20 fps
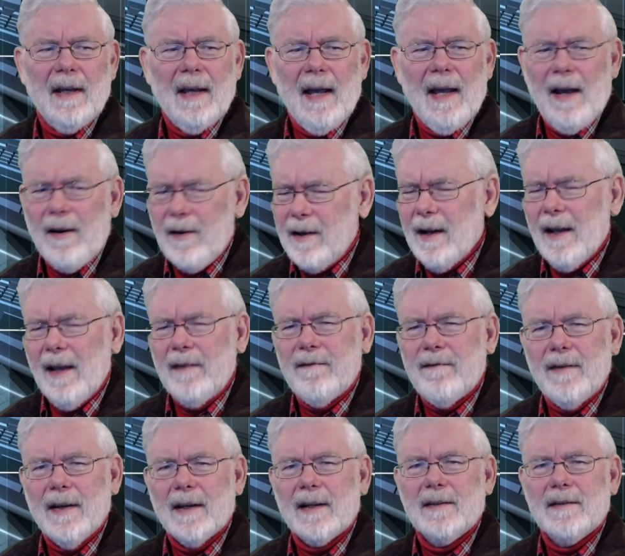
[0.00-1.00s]
How can I
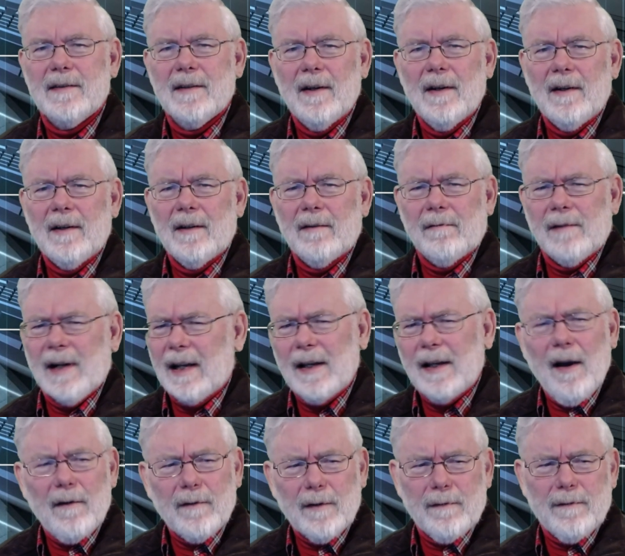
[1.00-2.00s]
fix
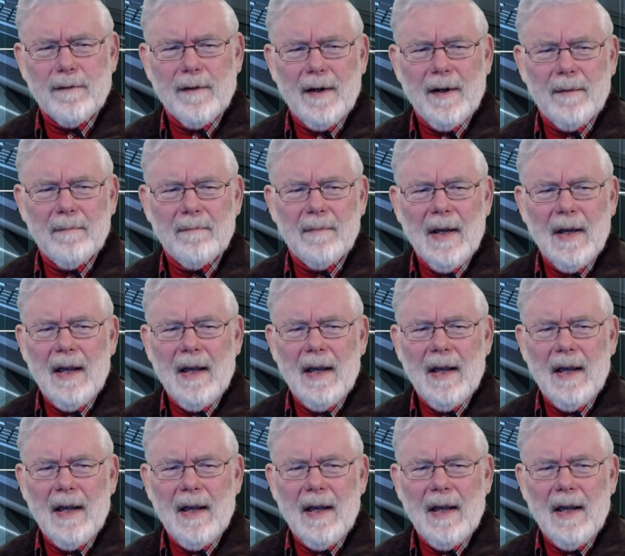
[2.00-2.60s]
recover from